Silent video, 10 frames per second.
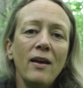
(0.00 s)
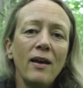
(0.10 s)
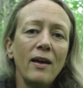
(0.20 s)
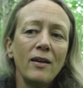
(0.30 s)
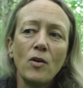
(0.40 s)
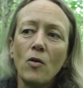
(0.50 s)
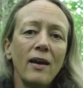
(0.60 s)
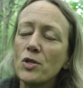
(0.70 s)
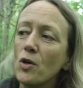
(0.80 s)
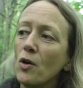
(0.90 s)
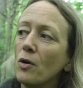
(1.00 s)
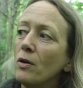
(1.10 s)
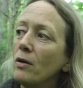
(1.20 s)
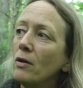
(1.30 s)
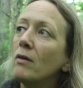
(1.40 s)
And also
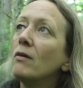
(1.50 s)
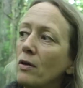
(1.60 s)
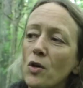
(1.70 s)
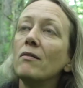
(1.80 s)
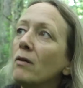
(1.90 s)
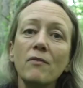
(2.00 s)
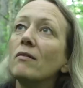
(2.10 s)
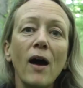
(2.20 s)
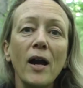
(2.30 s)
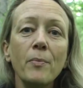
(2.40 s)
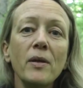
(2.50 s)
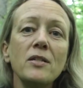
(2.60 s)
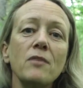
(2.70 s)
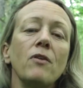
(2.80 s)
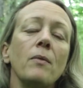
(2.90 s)
the environment,
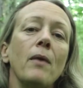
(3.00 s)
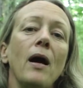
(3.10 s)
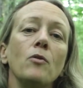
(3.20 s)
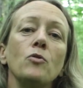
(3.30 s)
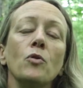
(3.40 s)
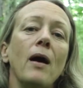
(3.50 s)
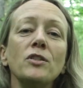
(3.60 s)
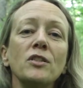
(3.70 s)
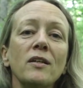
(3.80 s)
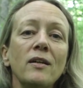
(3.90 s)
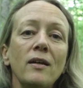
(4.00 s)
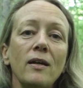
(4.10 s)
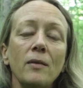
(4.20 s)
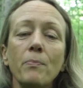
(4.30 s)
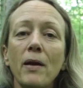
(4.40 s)
if I'm outdoors,
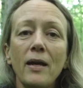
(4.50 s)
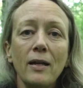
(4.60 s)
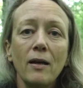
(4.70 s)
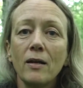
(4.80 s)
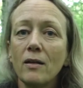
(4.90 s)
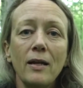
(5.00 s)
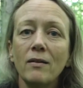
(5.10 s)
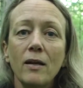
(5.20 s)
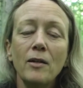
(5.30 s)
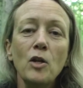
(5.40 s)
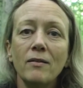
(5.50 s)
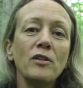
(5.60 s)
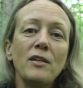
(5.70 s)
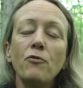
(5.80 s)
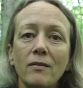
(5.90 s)
it may like look
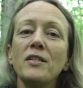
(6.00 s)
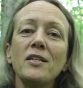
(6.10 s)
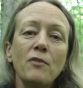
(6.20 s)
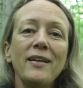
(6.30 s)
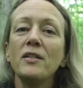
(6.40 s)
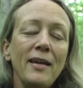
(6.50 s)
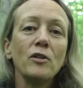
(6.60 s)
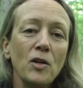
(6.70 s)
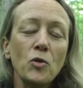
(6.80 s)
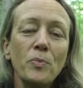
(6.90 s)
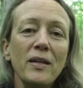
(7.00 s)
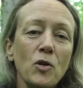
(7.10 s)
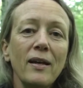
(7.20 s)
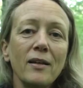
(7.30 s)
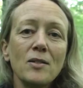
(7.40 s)
different. It could be
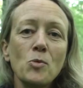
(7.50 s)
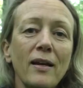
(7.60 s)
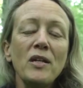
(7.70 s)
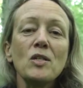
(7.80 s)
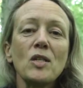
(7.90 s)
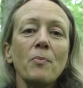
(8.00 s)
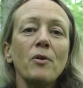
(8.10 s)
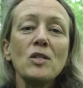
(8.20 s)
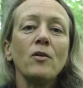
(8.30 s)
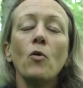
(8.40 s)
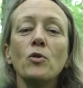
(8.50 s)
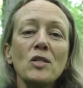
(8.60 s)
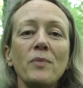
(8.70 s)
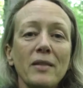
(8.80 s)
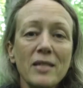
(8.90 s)
like spring, summer and
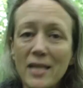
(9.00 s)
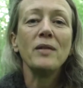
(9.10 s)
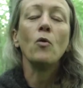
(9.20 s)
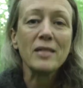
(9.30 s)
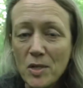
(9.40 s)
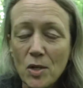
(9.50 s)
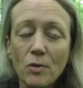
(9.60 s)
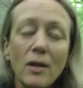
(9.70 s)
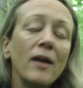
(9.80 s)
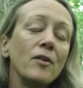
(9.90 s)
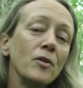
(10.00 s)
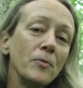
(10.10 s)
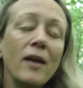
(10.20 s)
autumn in the same episode. I don't know.